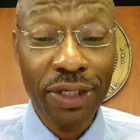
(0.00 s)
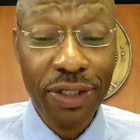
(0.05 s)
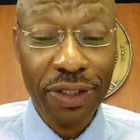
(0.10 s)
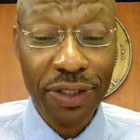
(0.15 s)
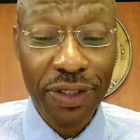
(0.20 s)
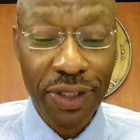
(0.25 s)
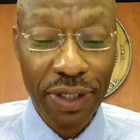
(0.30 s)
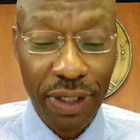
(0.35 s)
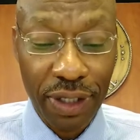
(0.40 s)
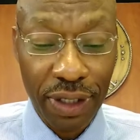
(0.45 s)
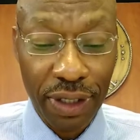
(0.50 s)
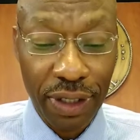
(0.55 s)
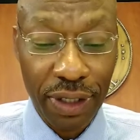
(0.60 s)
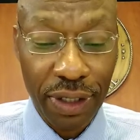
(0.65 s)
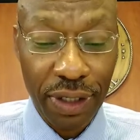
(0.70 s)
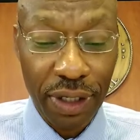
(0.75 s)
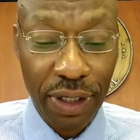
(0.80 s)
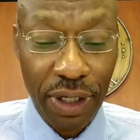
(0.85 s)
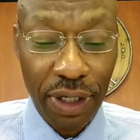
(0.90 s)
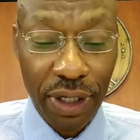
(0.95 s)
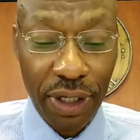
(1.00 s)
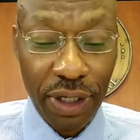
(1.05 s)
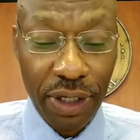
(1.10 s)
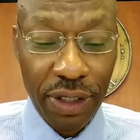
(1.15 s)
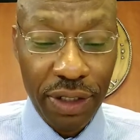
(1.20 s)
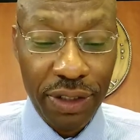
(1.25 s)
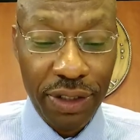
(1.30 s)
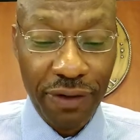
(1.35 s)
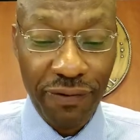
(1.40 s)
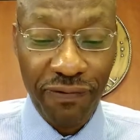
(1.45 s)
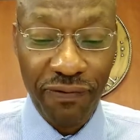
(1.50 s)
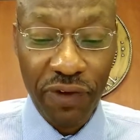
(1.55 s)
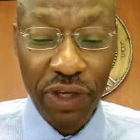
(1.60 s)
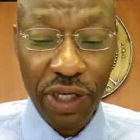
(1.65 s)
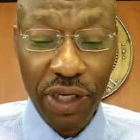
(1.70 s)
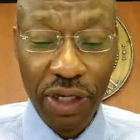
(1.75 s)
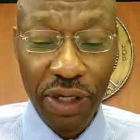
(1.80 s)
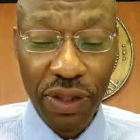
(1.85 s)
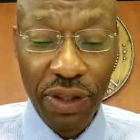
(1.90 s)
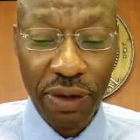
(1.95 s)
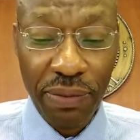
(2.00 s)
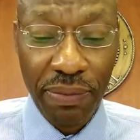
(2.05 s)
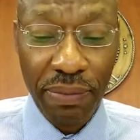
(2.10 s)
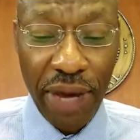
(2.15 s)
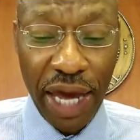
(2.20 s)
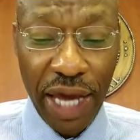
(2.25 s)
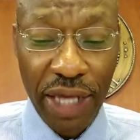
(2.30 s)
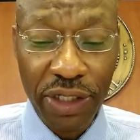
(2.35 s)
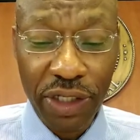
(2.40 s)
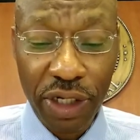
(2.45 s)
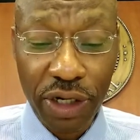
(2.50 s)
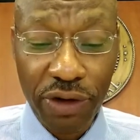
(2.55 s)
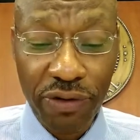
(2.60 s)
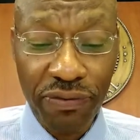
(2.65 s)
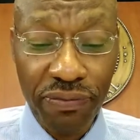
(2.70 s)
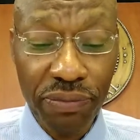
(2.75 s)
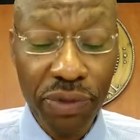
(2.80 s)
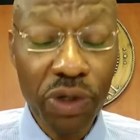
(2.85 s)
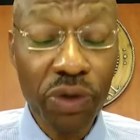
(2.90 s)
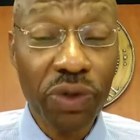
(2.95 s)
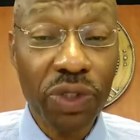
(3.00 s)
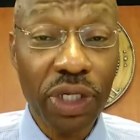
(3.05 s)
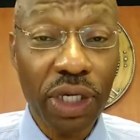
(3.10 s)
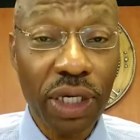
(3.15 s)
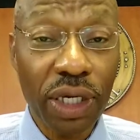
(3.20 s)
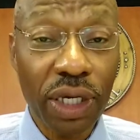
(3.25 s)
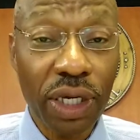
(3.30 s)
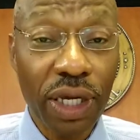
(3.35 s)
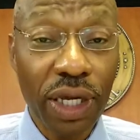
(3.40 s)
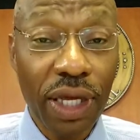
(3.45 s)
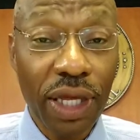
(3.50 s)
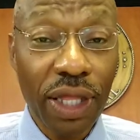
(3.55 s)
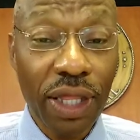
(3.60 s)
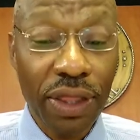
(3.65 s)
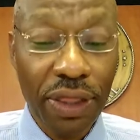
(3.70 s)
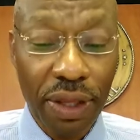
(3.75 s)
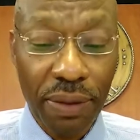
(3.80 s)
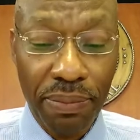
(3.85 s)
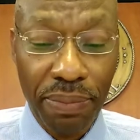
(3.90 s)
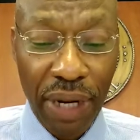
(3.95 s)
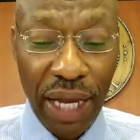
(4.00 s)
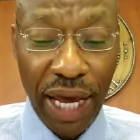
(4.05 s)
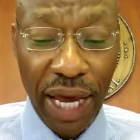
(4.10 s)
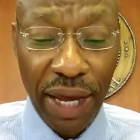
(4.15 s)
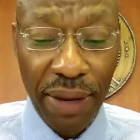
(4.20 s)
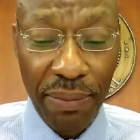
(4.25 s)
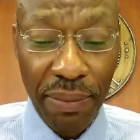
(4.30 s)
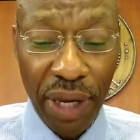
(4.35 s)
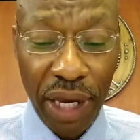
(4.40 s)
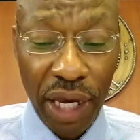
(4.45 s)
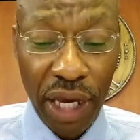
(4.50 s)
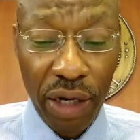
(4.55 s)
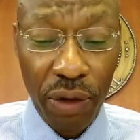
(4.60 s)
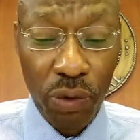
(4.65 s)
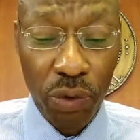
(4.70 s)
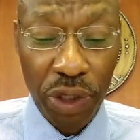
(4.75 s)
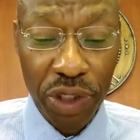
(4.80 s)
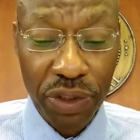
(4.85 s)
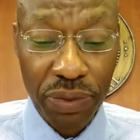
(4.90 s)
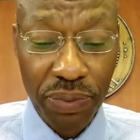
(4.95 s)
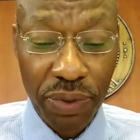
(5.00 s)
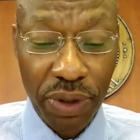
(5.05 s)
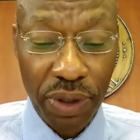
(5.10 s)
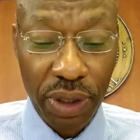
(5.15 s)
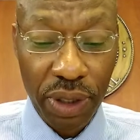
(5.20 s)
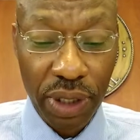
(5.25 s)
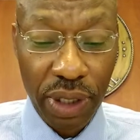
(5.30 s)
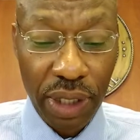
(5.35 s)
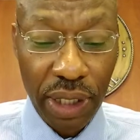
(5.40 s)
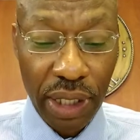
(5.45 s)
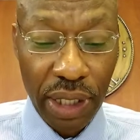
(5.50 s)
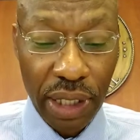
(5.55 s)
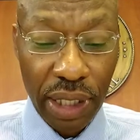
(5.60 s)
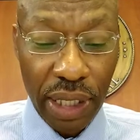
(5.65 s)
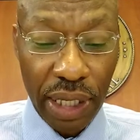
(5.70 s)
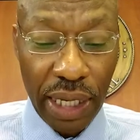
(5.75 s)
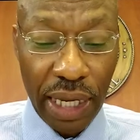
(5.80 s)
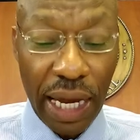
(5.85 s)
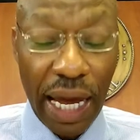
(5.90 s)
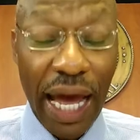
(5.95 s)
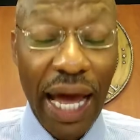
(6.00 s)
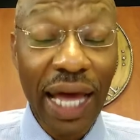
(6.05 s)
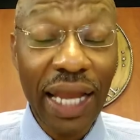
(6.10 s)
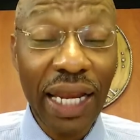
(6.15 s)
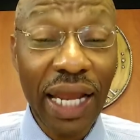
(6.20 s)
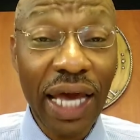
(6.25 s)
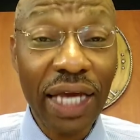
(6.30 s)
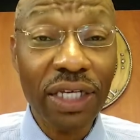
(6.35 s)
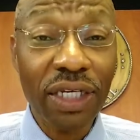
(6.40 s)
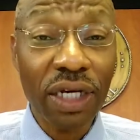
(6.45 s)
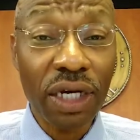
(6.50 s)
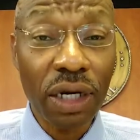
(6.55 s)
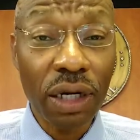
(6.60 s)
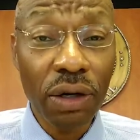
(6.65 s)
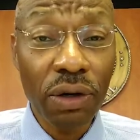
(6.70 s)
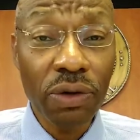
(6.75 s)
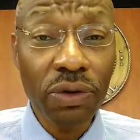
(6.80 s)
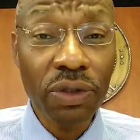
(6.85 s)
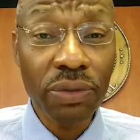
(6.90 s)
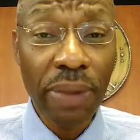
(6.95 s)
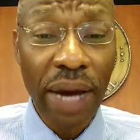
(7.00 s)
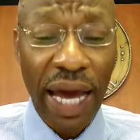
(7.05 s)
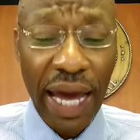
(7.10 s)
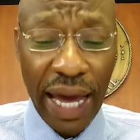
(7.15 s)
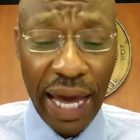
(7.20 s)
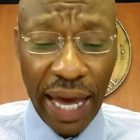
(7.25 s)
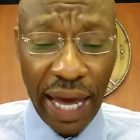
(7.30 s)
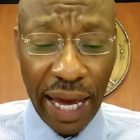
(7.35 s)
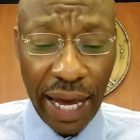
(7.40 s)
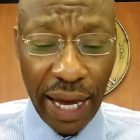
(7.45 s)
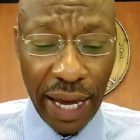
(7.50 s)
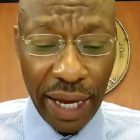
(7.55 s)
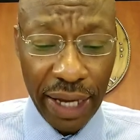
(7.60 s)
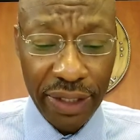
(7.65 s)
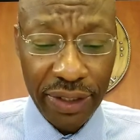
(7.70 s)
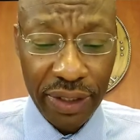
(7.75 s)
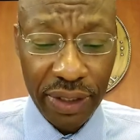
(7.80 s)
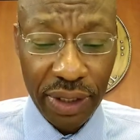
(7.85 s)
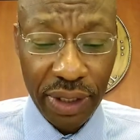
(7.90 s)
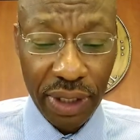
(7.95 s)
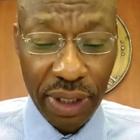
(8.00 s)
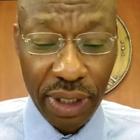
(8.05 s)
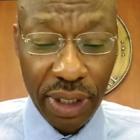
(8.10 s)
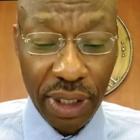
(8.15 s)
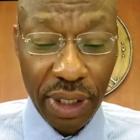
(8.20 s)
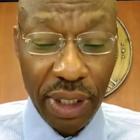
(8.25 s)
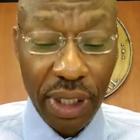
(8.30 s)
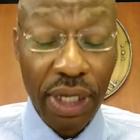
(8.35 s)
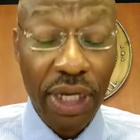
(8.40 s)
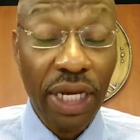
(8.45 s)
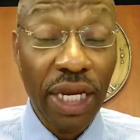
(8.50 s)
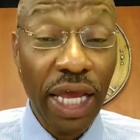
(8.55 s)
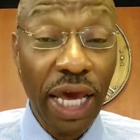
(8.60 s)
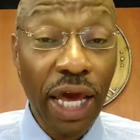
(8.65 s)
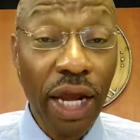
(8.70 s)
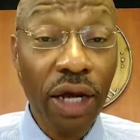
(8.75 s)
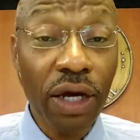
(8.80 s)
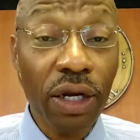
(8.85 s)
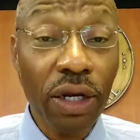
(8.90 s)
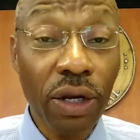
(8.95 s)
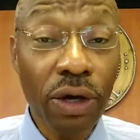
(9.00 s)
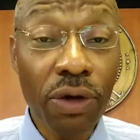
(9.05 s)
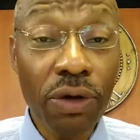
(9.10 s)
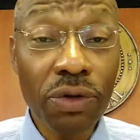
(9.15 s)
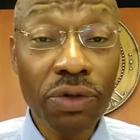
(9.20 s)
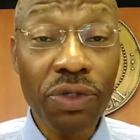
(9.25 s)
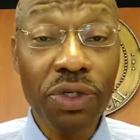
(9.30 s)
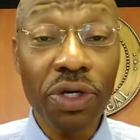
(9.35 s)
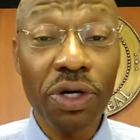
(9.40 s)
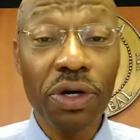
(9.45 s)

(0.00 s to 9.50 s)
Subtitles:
to sing. To feel the magic of music, the blind man whispered, I like to close my eyes. Nana closed